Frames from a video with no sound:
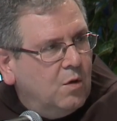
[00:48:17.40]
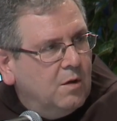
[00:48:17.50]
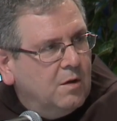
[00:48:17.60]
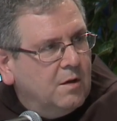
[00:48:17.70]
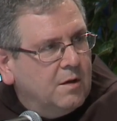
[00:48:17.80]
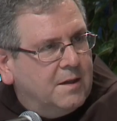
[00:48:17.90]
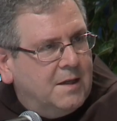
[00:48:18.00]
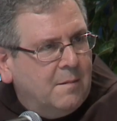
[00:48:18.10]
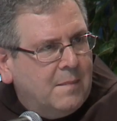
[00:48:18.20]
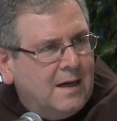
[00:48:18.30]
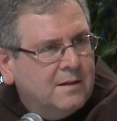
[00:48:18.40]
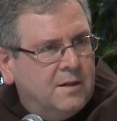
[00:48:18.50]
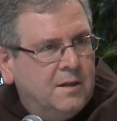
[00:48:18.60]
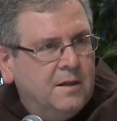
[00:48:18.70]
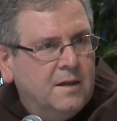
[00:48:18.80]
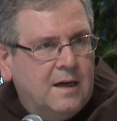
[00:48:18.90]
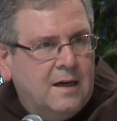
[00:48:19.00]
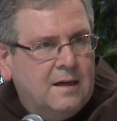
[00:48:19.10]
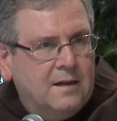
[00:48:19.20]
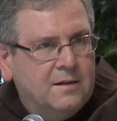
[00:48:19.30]
But as believers,
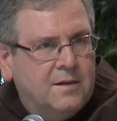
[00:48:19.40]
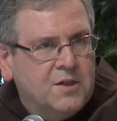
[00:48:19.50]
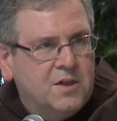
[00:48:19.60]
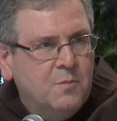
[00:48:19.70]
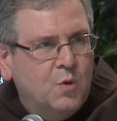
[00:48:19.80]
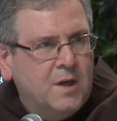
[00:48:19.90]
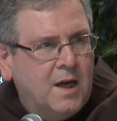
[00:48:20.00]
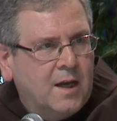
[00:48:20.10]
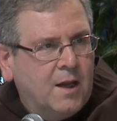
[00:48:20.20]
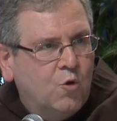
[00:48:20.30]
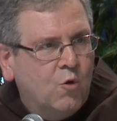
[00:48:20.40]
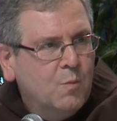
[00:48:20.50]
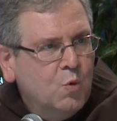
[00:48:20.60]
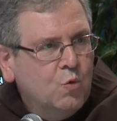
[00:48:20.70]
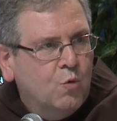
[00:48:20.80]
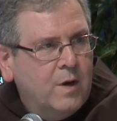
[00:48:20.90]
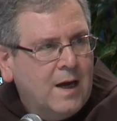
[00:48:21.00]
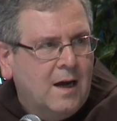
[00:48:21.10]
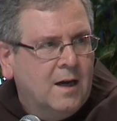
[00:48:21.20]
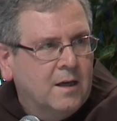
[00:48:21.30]
we are called to
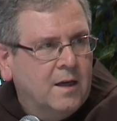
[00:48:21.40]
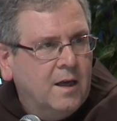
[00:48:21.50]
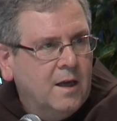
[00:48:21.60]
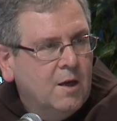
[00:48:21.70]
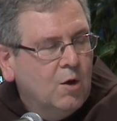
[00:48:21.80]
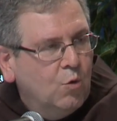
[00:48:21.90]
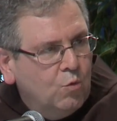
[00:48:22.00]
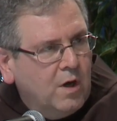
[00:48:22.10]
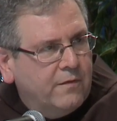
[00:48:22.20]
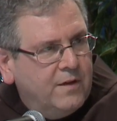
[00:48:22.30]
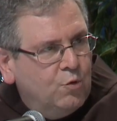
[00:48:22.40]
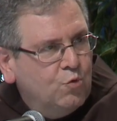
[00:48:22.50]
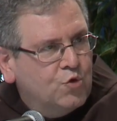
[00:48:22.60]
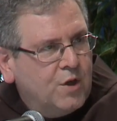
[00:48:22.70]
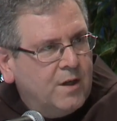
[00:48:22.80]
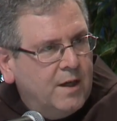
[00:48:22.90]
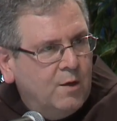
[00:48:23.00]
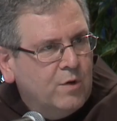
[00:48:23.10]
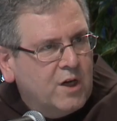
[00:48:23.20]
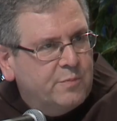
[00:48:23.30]
witness, in any case,
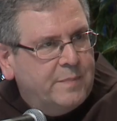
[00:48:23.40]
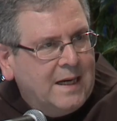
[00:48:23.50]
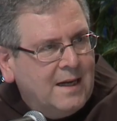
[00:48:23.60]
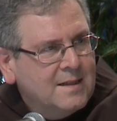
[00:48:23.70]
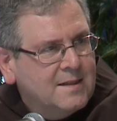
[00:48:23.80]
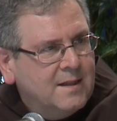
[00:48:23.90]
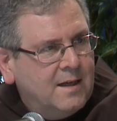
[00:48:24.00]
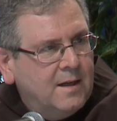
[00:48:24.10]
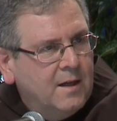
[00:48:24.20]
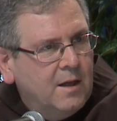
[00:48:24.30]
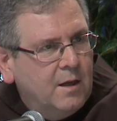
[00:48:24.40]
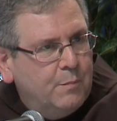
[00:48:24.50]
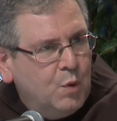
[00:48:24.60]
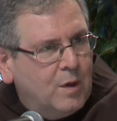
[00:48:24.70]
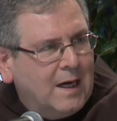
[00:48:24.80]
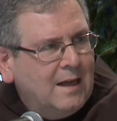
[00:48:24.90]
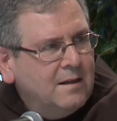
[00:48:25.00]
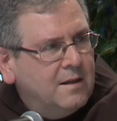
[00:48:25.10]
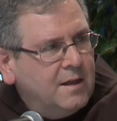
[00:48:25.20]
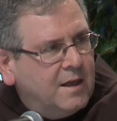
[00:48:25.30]
a trust and a
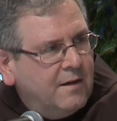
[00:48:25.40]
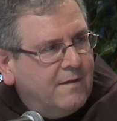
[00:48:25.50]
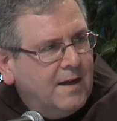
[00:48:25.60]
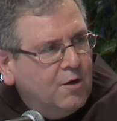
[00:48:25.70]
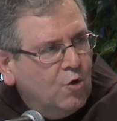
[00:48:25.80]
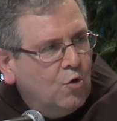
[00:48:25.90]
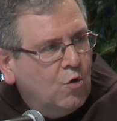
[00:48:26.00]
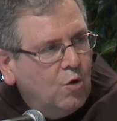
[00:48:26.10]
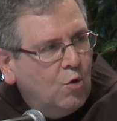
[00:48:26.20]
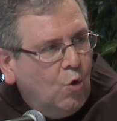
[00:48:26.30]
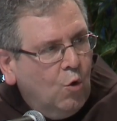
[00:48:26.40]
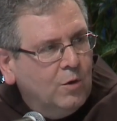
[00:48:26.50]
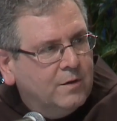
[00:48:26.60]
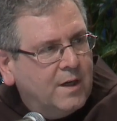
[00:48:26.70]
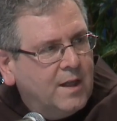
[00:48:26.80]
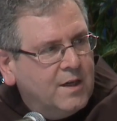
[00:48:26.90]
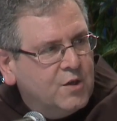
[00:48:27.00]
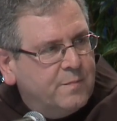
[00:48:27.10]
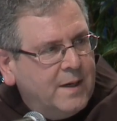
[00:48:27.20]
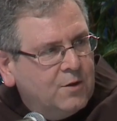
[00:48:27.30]
hope that are greater
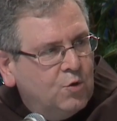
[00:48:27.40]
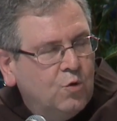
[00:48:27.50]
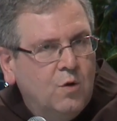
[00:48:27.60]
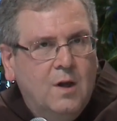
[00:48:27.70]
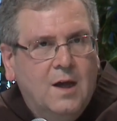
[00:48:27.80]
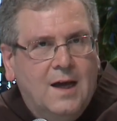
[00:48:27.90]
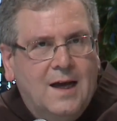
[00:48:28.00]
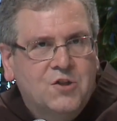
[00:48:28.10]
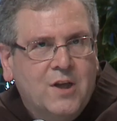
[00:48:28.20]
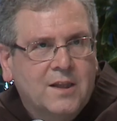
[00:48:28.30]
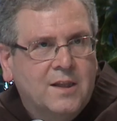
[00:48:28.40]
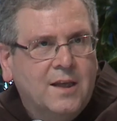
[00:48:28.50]
than